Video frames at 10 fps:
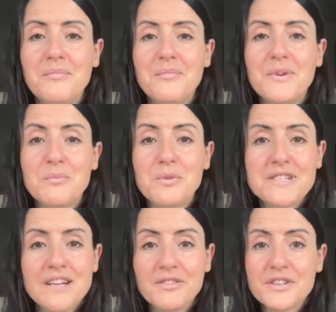It was
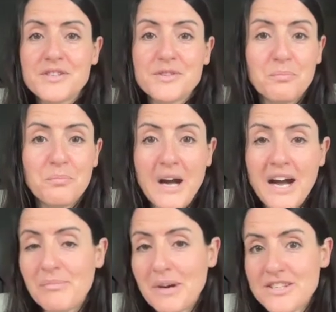definitely some
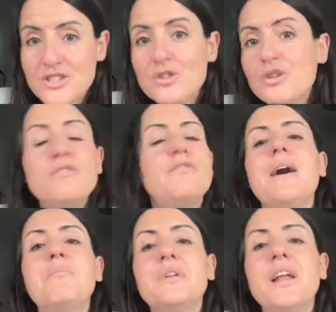part of my soul
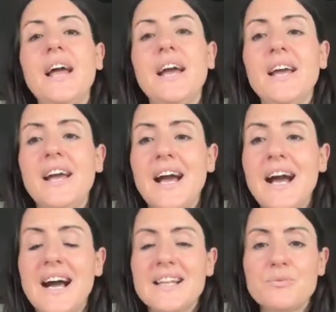family,
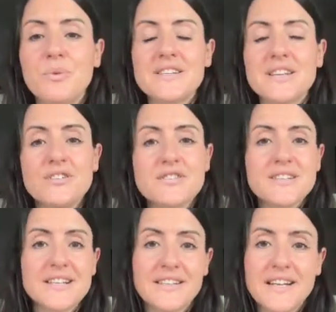and whilst I
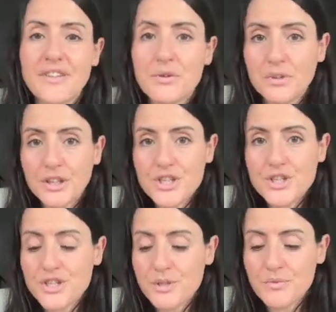understand now that
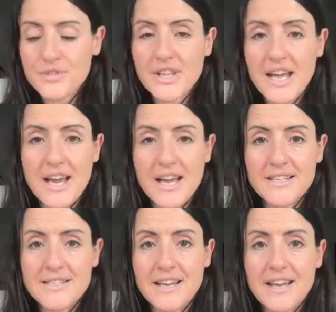relationship was there
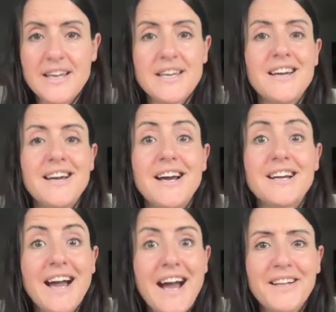as a
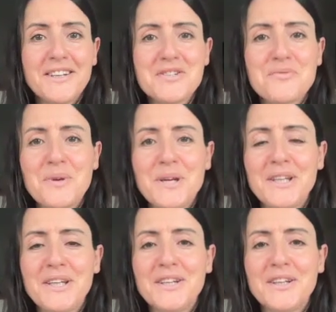catalyst
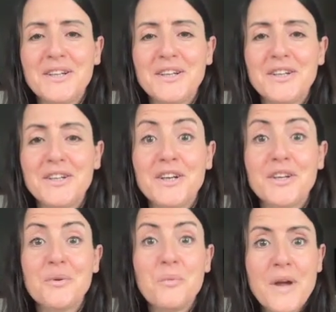really, and an
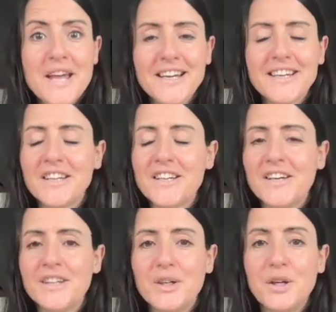awakener,
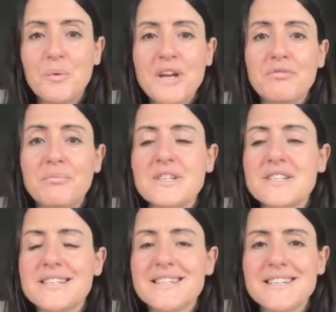and a way for me
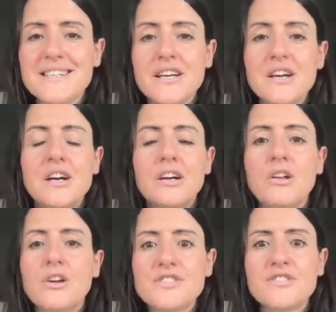to see
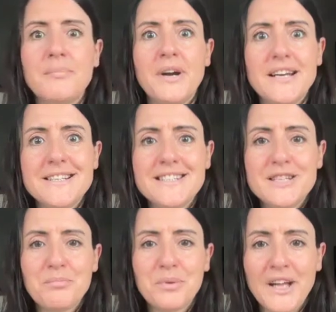lots of my
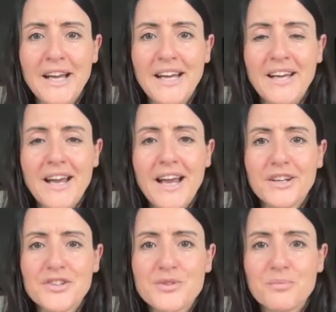deeply
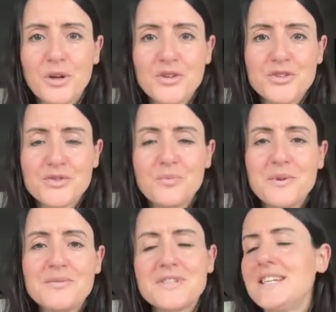held subconscious
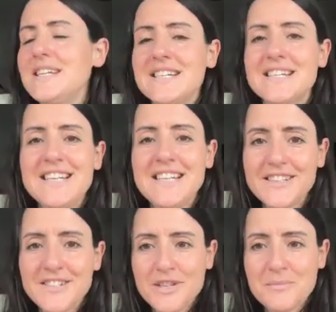wounds that needed
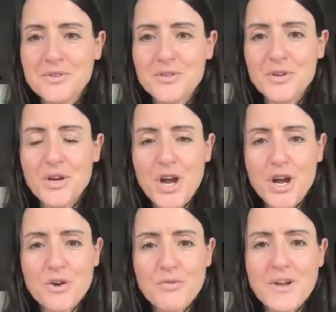healing. So I'm so
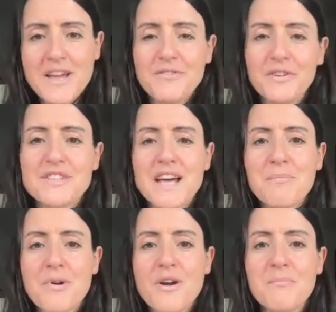grateful to
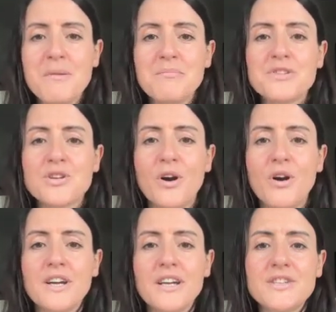that. But I remember
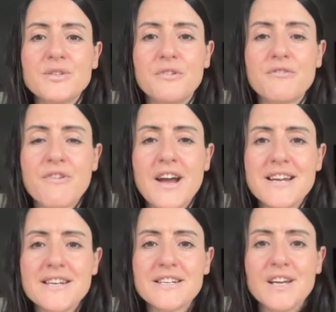talking to a
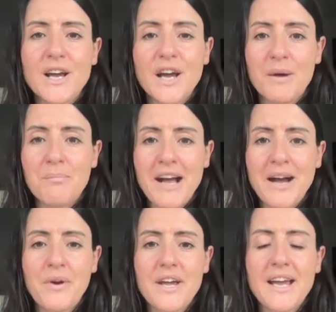friend
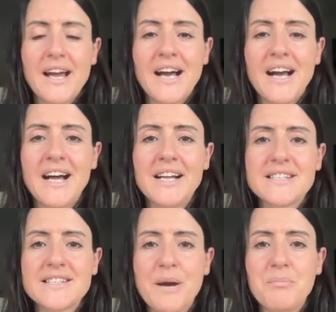about it,
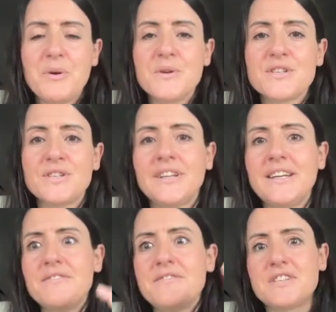and that person
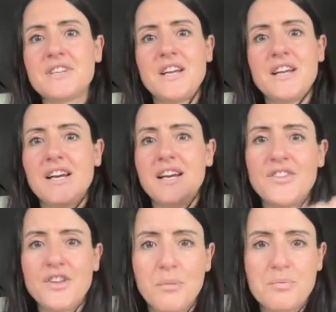lived
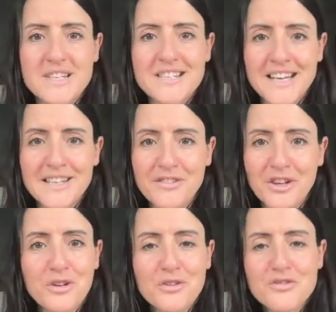at the opposite side of the
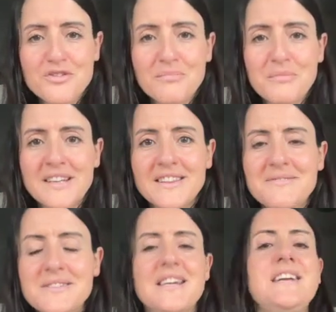country of me, and
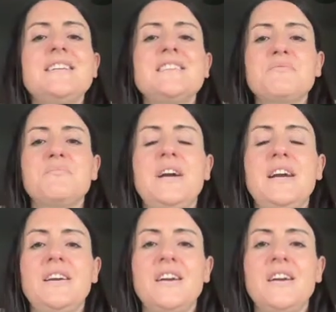them saying to me,